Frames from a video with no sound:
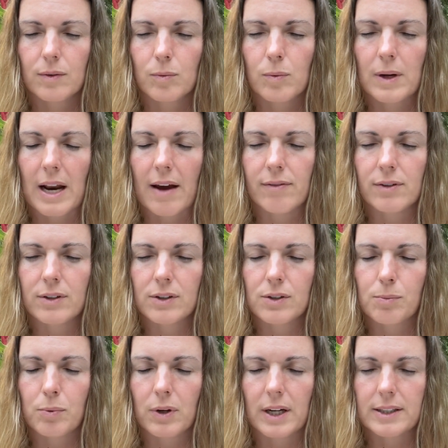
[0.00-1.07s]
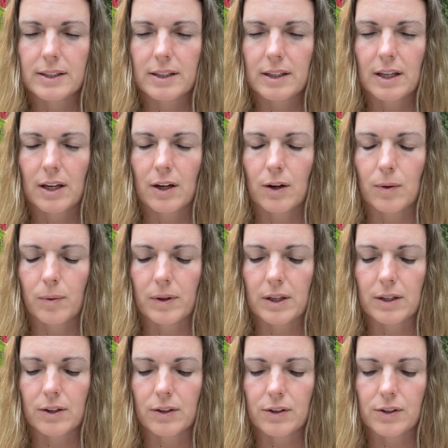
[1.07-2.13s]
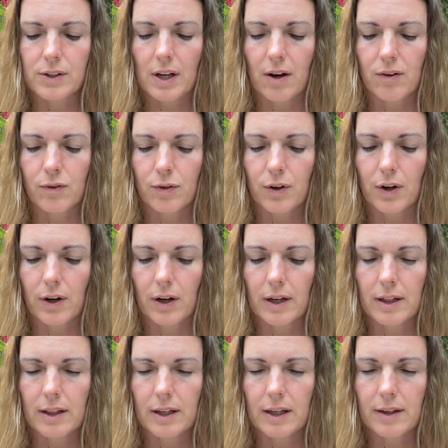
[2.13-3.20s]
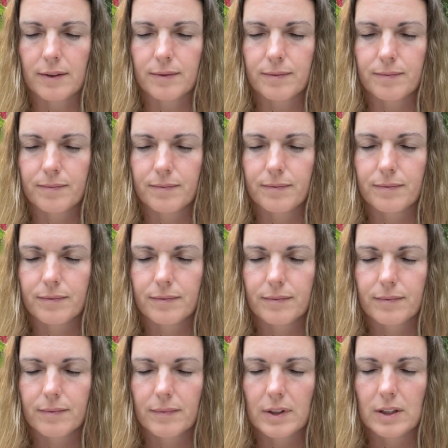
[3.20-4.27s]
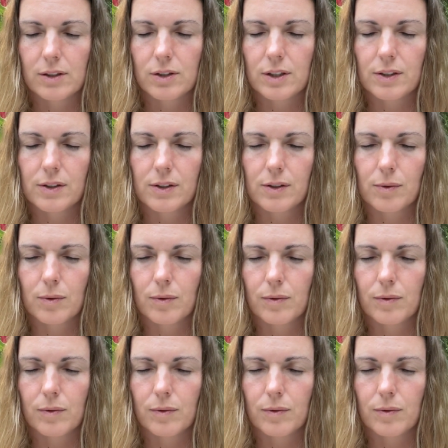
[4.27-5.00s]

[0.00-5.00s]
whatever is present here within yourself currently, just